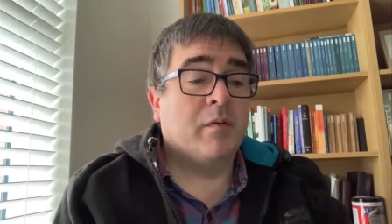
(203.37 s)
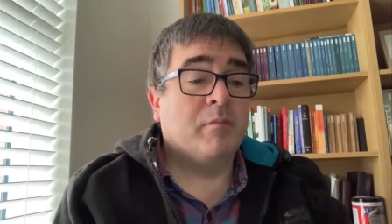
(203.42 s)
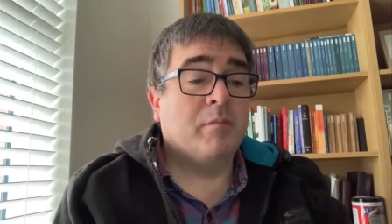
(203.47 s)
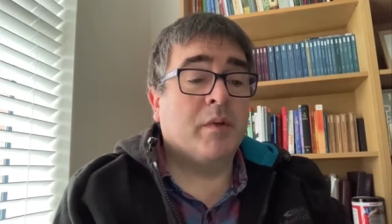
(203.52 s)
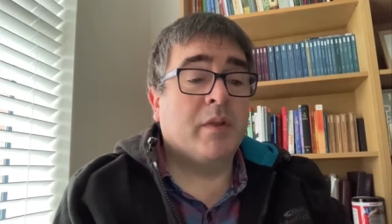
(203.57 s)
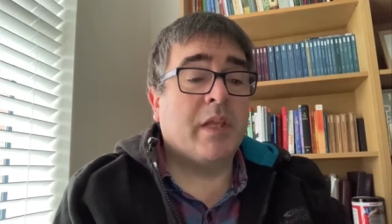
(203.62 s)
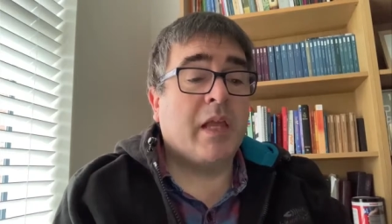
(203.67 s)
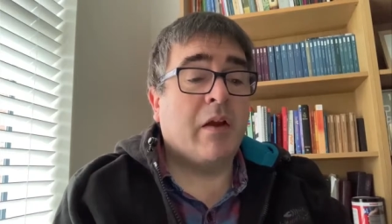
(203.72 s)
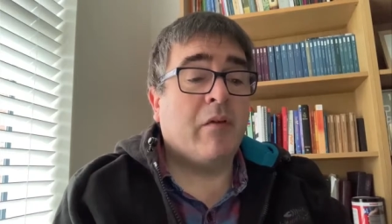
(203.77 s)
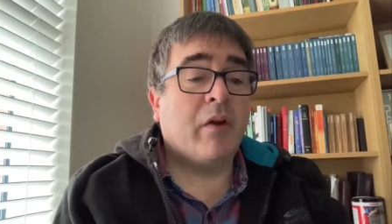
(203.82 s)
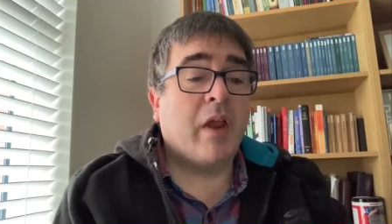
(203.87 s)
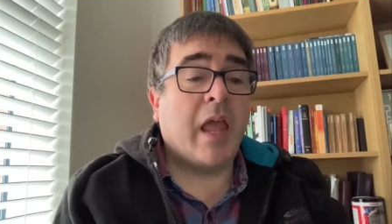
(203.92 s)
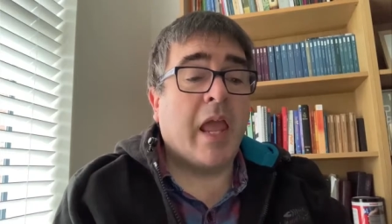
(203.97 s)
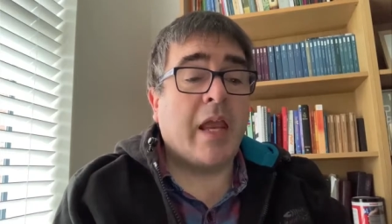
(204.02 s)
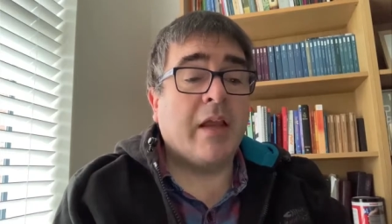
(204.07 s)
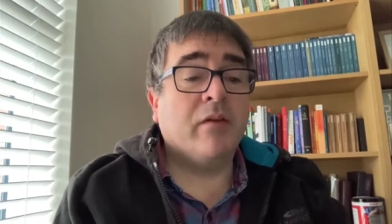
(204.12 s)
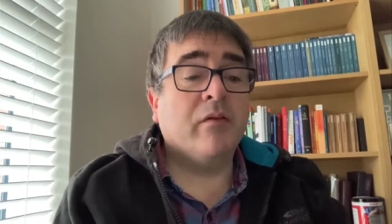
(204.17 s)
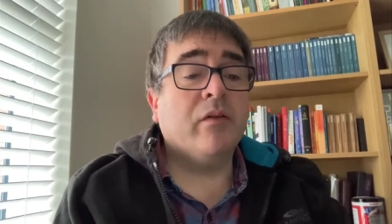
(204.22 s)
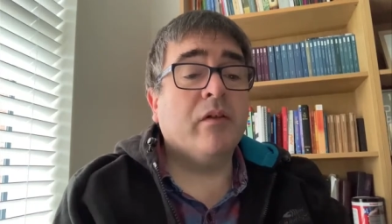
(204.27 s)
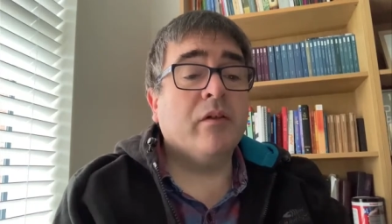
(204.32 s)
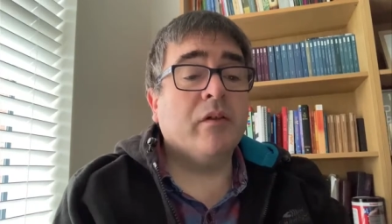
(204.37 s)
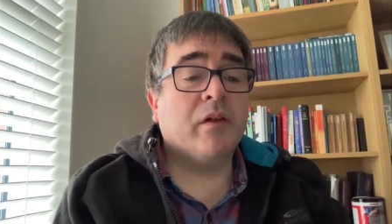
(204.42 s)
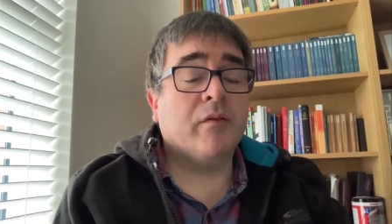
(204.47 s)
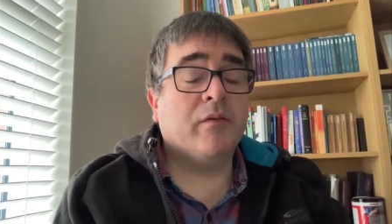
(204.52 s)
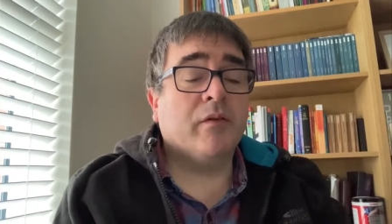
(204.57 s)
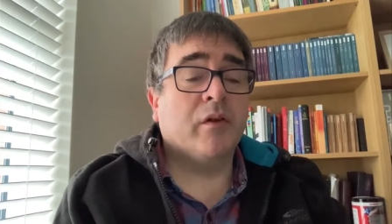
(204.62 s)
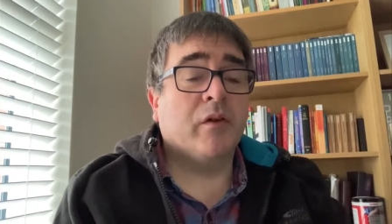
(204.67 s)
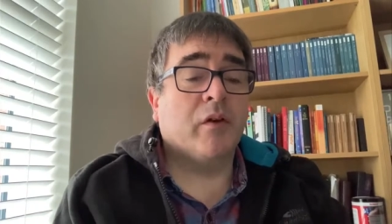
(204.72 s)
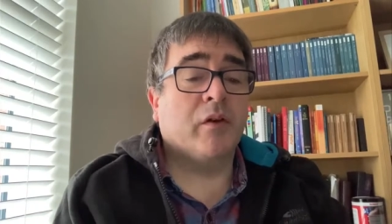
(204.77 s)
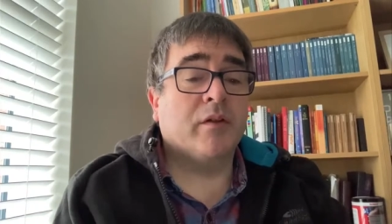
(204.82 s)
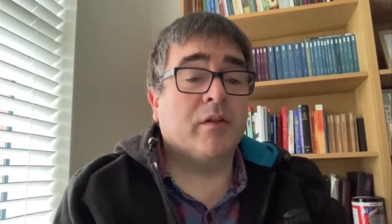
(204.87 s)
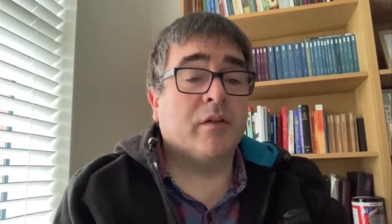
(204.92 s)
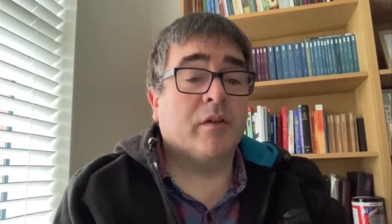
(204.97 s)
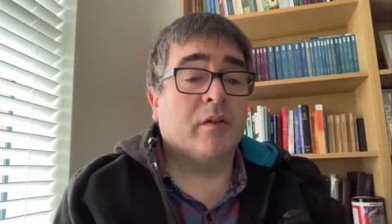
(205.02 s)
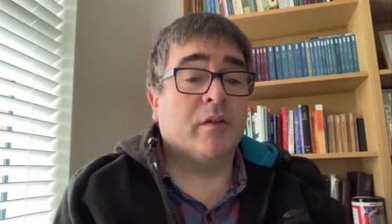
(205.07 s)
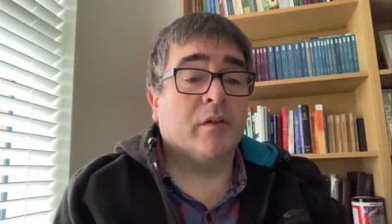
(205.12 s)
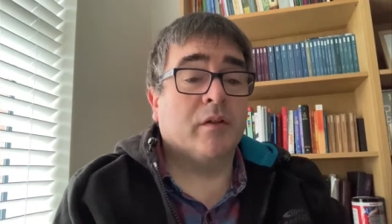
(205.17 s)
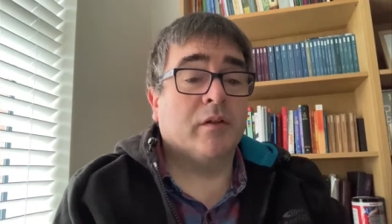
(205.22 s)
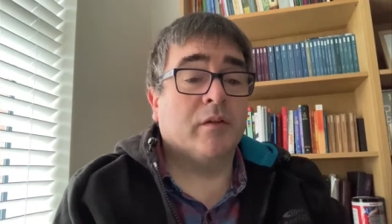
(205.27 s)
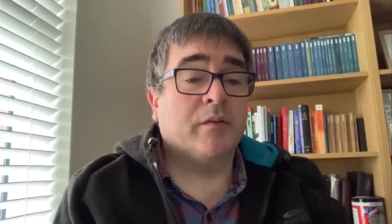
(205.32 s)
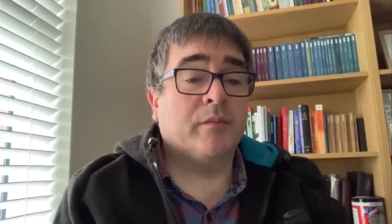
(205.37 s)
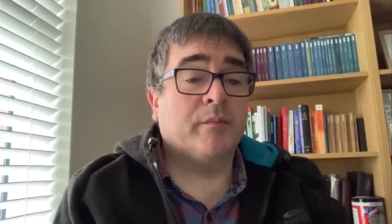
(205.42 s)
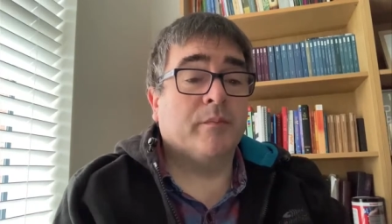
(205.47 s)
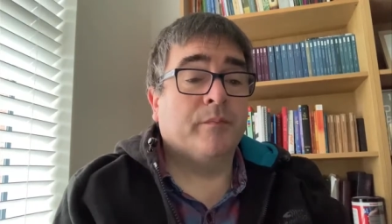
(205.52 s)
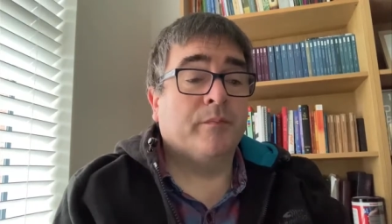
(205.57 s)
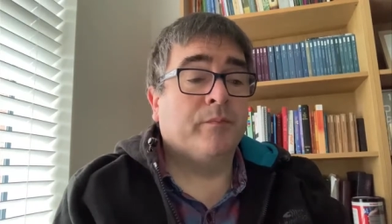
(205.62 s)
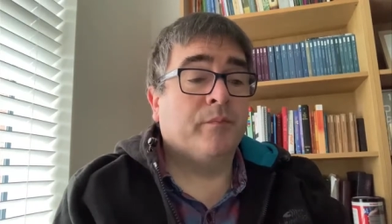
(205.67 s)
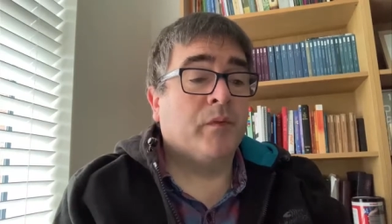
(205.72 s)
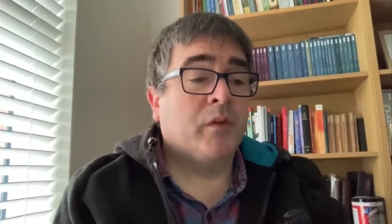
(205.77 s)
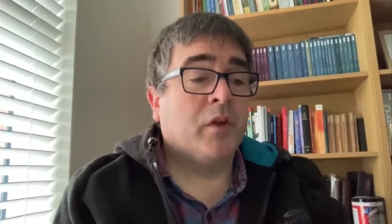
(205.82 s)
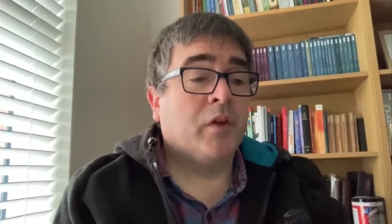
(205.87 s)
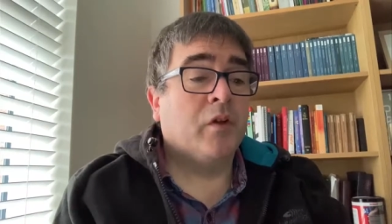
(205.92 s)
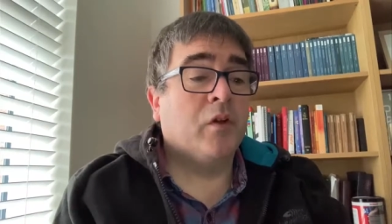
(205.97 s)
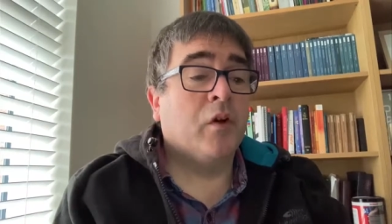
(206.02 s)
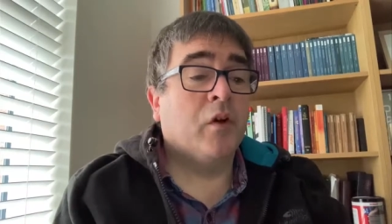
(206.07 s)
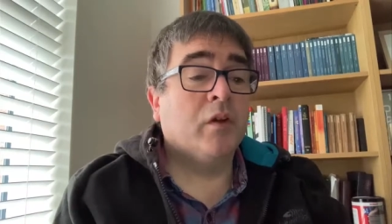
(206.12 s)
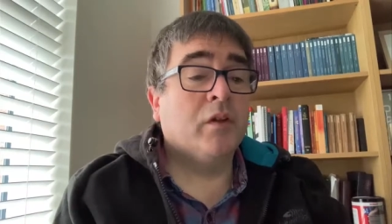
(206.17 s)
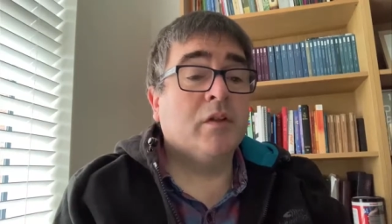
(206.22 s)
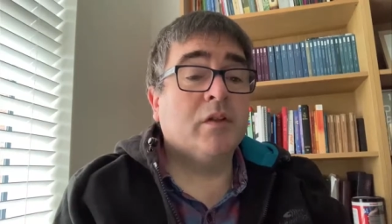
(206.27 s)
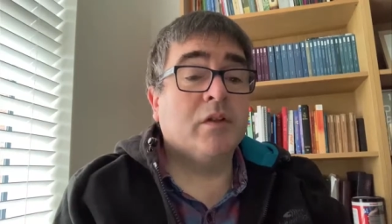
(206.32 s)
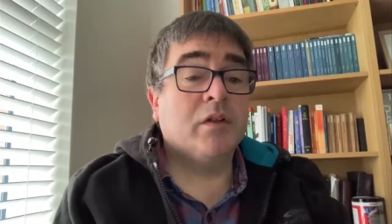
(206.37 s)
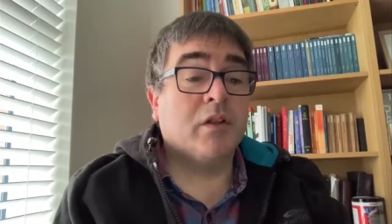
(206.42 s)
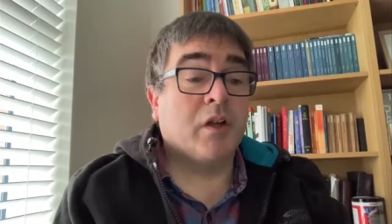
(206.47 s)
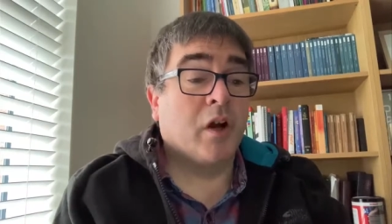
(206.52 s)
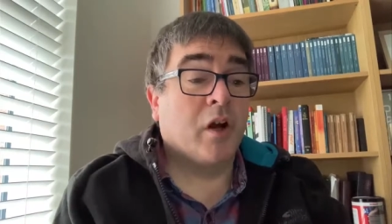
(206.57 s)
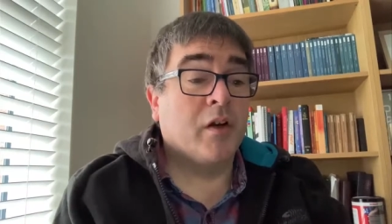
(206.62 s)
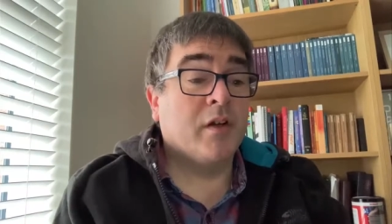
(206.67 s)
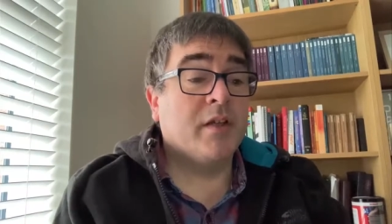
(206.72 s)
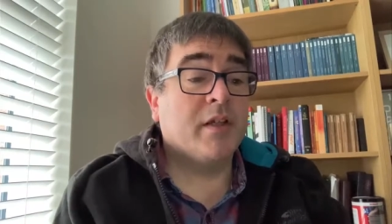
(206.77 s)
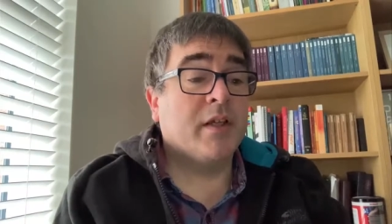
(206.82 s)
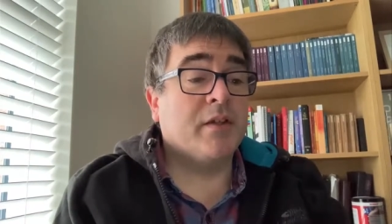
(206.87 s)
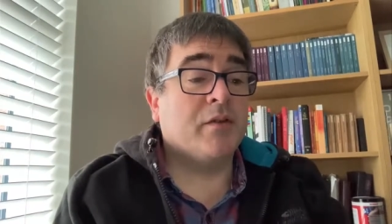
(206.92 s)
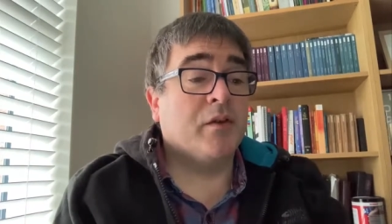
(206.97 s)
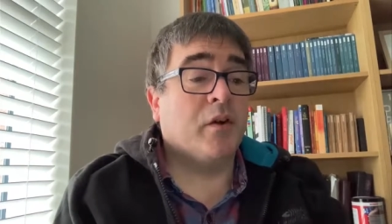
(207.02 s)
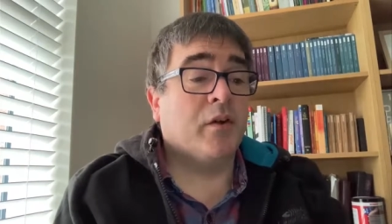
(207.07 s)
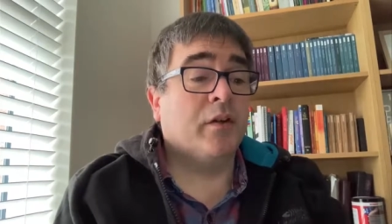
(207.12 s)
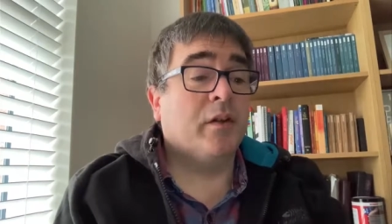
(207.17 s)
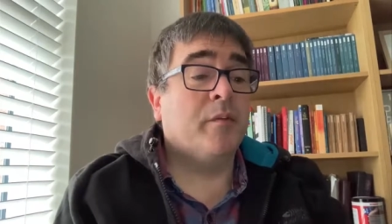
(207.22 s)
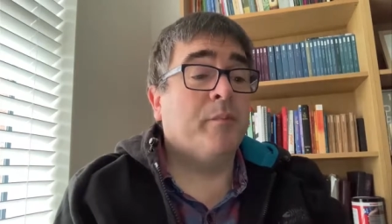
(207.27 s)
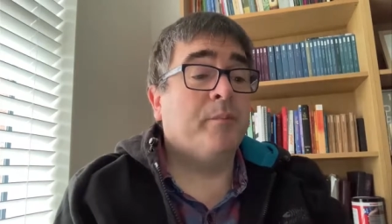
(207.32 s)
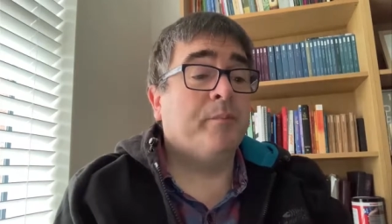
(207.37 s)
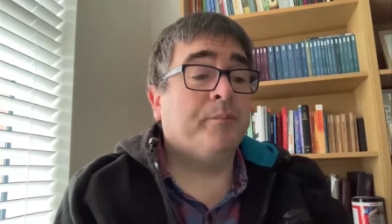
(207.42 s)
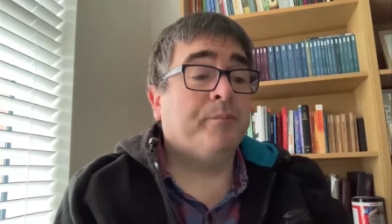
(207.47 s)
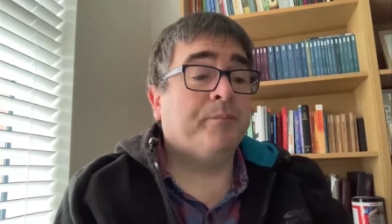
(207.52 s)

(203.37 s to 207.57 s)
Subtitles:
but they are ignorant of God's law. God's curse is on them."